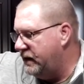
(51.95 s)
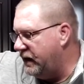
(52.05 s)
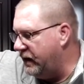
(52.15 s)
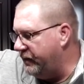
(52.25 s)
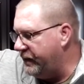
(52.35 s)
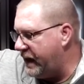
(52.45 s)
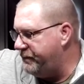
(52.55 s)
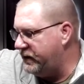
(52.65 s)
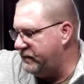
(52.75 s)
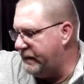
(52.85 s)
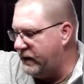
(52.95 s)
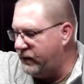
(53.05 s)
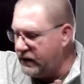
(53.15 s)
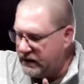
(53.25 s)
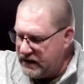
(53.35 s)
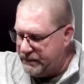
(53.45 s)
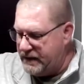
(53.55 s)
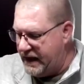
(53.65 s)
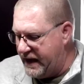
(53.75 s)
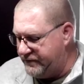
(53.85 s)
I put about
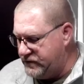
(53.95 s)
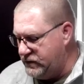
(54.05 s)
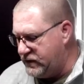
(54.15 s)
1.5 cups,